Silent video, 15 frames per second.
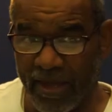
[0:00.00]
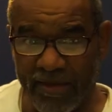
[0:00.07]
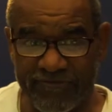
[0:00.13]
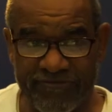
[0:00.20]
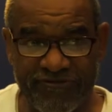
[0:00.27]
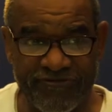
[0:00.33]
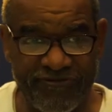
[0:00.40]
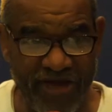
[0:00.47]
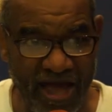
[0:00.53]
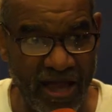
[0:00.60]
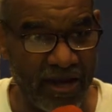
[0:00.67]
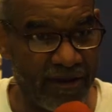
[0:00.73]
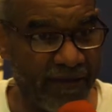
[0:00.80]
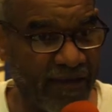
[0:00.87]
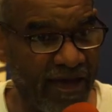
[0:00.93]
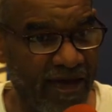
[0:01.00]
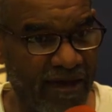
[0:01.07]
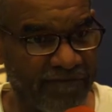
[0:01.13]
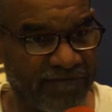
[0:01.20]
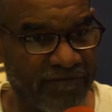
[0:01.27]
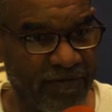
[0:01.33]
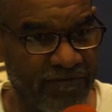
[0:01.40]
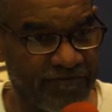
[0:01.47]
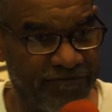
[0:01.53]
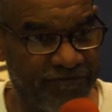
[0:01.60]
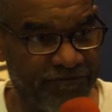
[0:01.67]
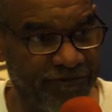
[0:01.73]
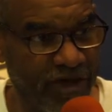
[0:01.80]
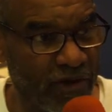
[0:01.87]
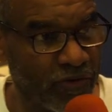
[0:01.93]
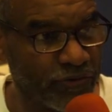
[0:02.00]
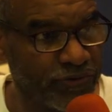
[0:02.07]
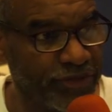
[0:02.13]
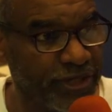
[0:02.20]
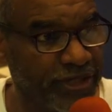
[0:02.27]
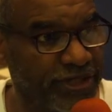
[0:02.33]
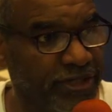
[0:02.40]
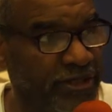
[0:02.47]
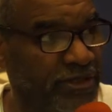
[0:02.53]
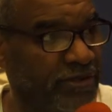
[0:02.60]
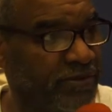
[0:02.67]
and finally I felt it.